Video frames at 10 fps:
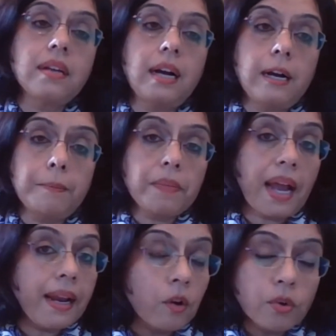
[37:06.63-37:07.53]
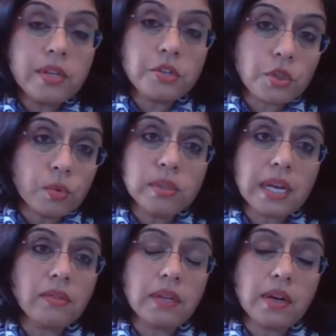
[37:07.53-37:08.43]
I know there's tools
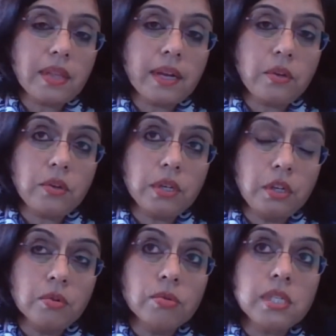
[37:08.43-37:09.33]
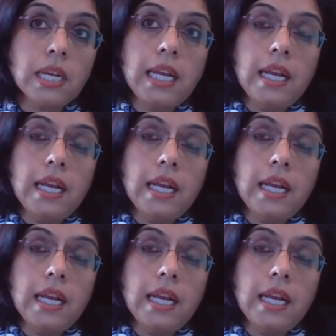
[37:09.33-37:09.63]
out there that you can use.